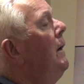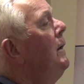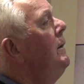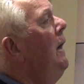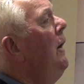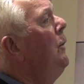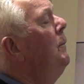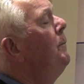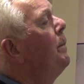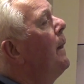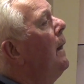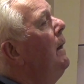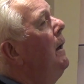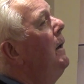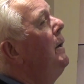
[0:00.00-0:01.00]
Now,
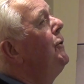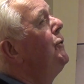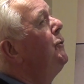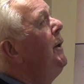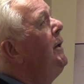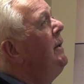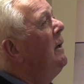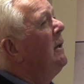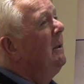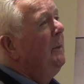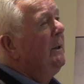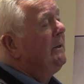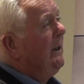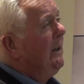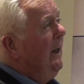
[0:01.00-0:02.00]
3
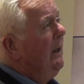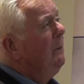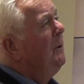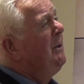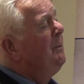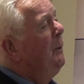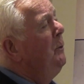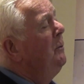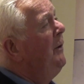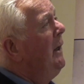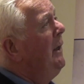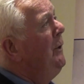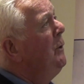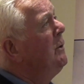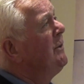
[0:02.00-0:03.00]
documents again which prove
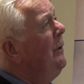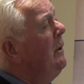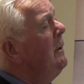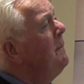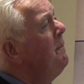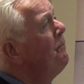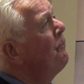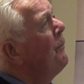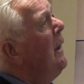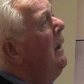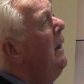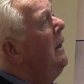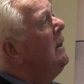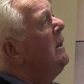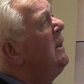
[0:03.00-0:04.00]
very useful.
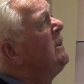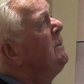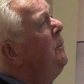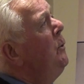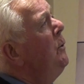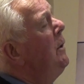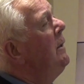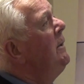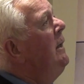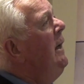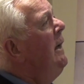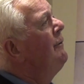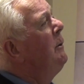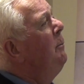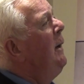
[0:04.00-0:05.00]
This book on the
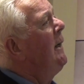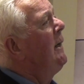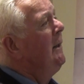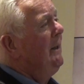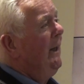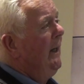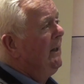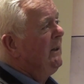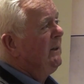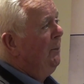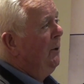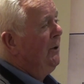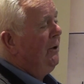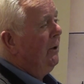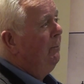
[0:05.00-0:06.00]
left, The Black and Tans by
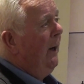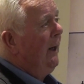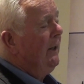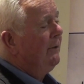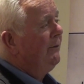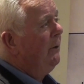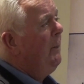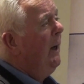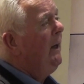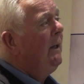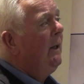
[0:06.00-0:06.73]
Richard Bennett, for many